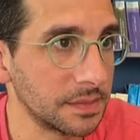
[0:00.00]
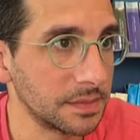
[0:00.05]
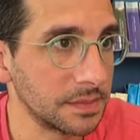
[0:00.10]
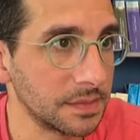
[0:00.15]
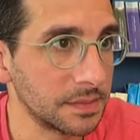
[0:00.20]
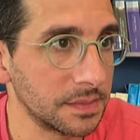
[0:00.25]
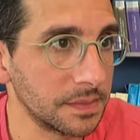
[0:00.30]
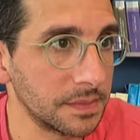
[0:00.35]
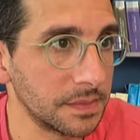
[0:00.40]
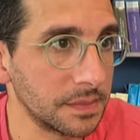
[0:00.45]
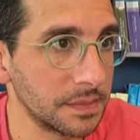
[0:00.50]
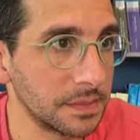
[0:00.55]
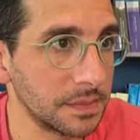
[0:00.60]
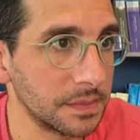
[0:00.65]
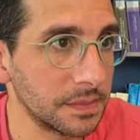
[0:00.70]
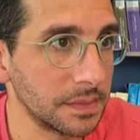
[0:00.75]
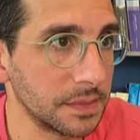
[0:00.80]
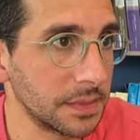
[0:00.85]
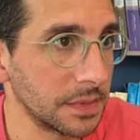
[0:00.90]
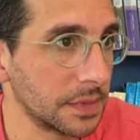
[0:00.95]

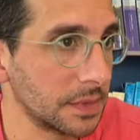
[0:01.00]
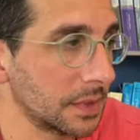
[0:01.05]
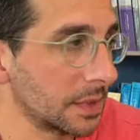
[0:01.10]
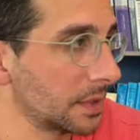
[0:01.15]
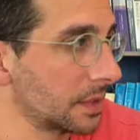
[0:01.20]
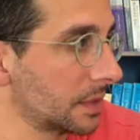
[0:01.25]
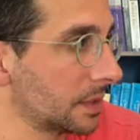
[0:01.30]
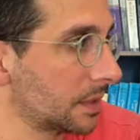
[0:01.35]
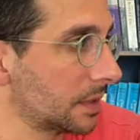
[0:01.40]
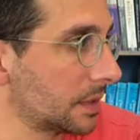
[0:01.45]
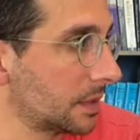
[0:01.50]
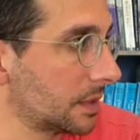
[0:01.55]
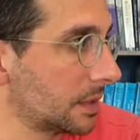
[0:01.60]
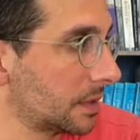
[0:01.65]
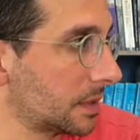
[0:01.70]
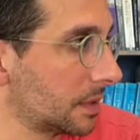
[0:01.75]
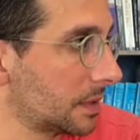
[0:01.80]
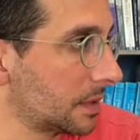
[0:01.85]
[no speech]